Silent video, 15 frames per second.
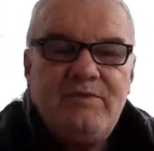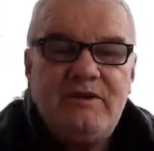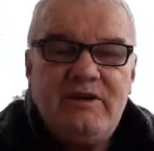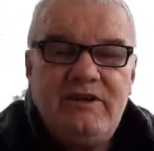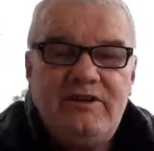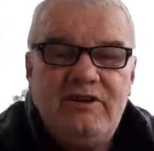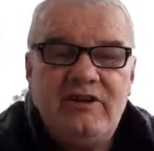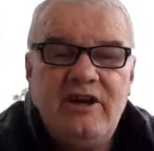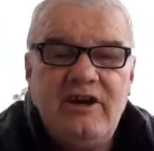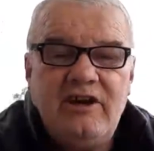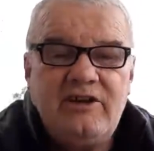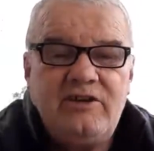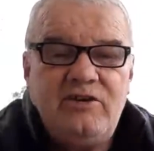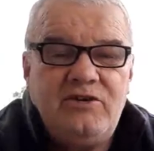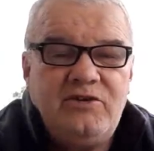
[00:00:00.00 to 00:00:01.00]
you know,
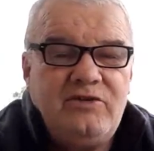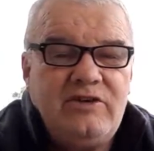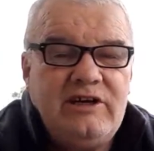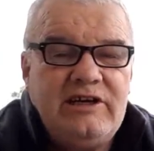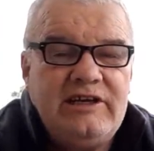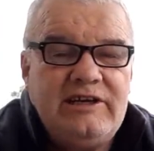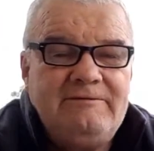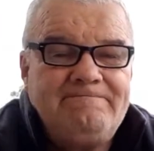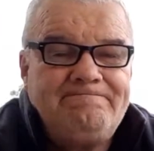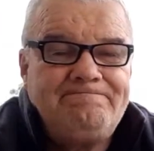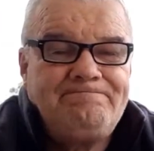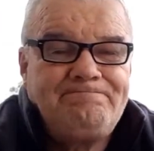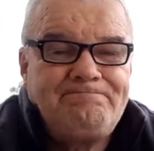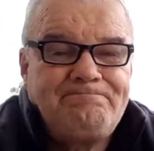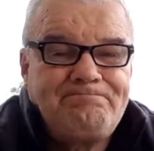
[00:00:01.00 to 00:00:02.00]
I couldn't really
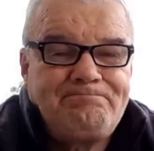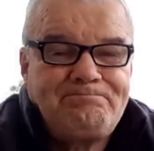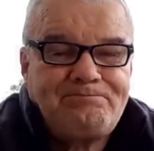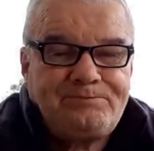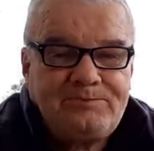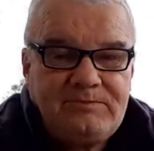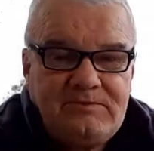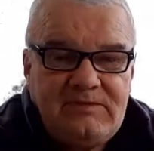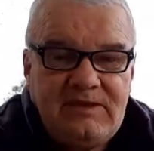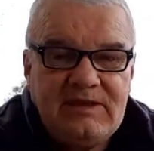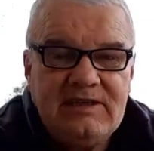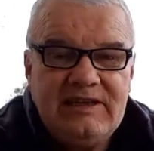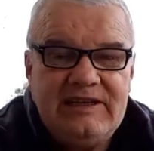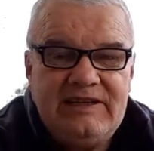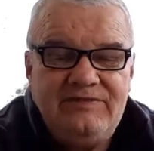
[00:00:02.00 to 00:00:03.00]

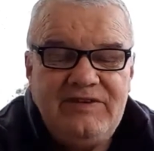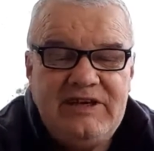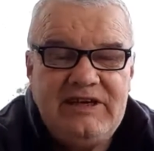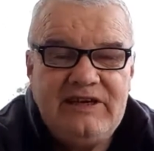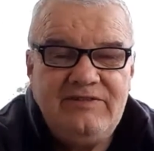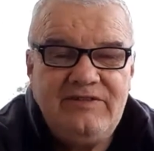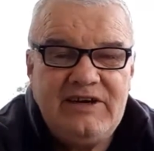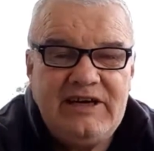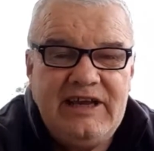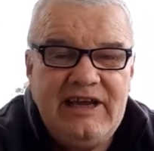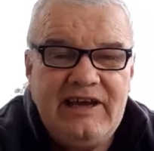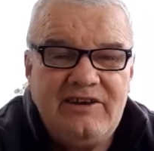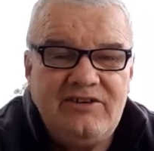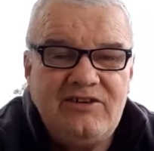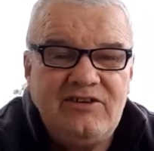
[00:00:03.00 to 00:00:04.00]
leave any of it
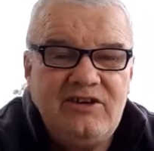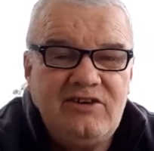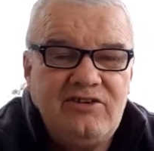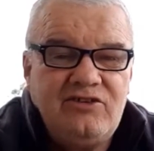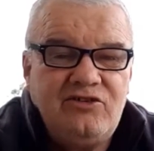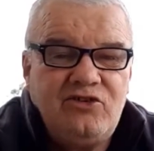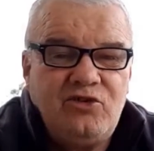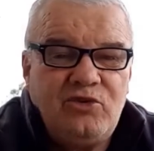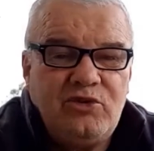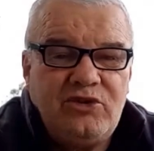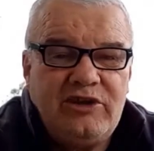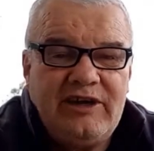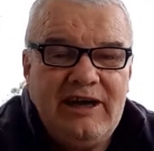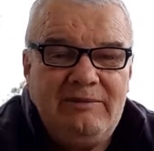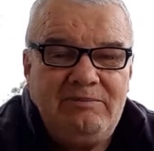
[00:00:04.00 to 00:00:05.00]
out and
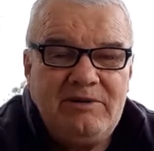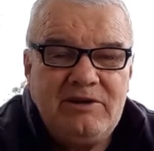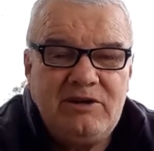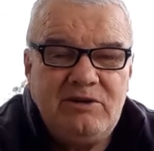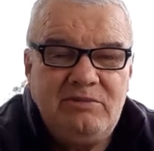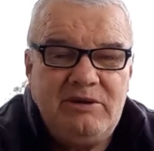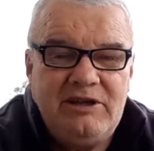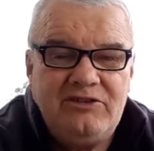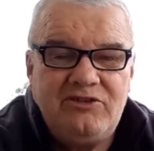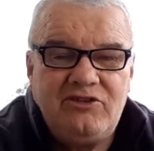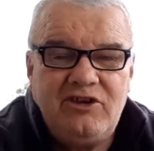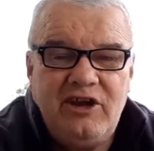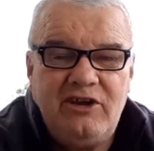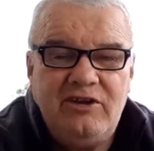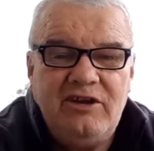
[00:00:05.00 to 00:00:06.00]
shorten it up a little bit.
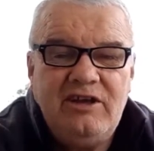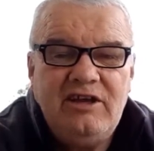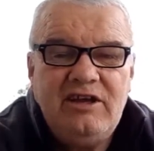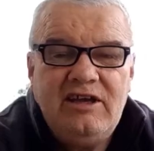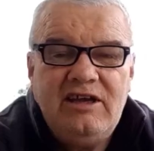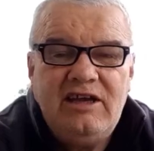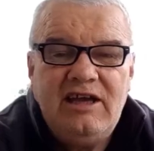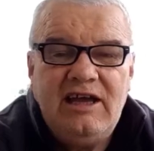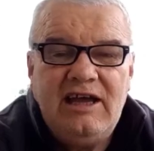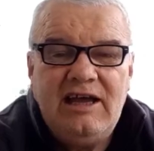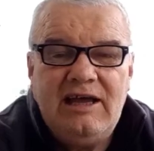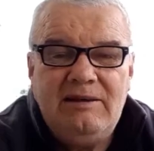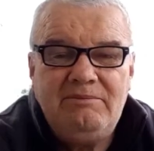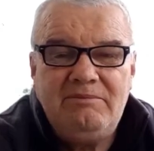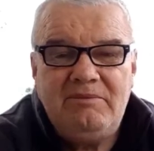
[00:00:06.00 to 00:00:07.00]
So,
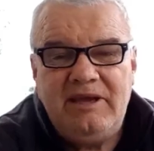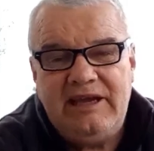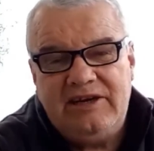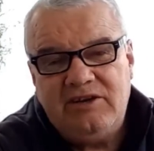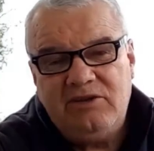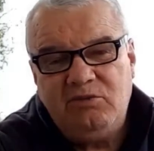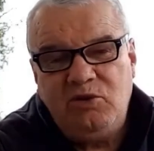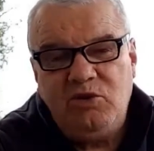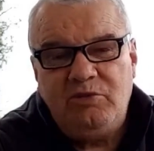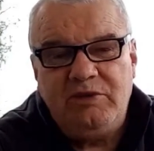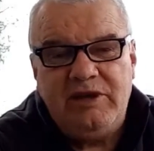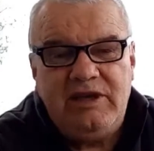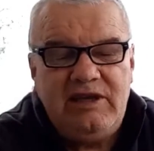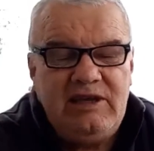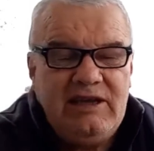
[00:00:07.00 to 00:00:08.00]
and it will
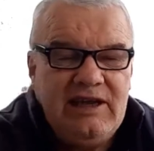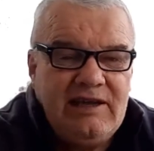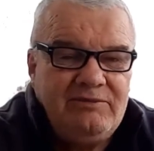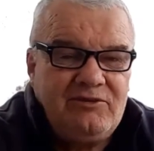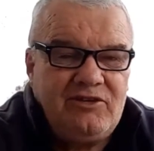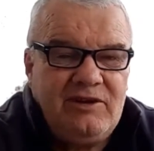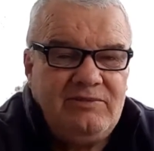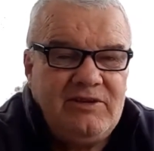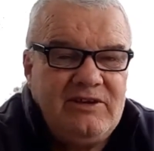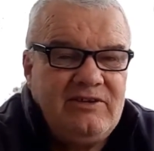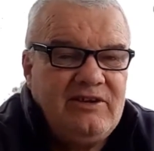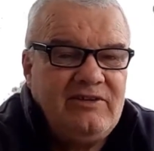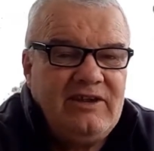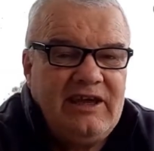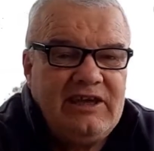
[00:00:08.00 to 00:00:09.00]
be something
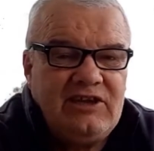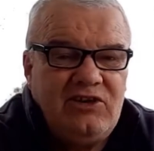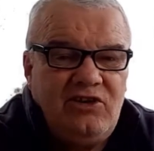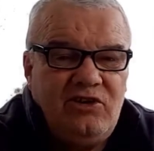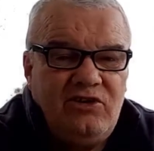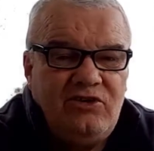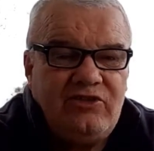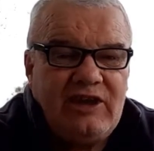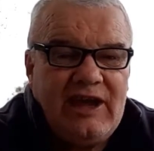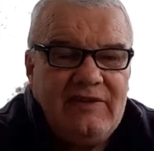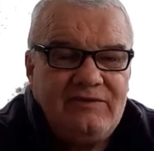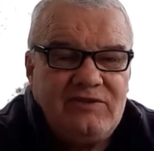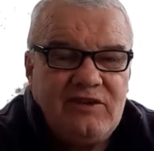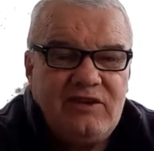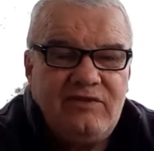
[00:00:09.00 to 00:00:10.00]
that they can use
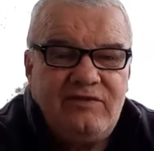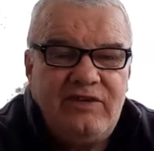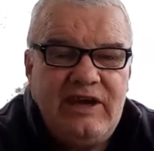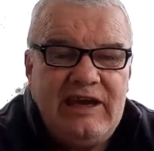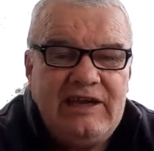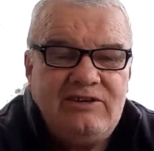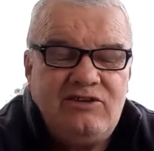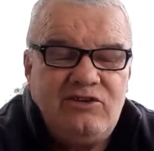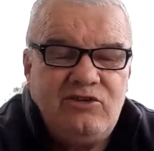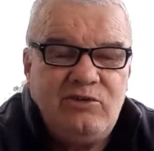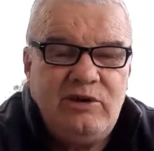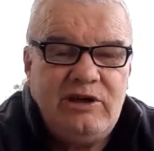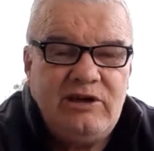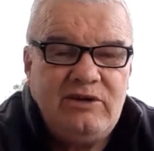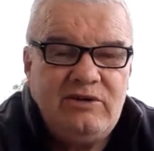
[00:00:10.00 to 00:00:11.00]
after the fact as
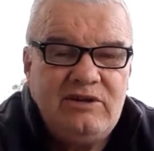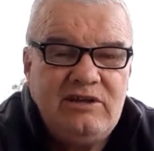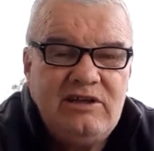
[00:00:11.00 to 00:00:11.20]
well.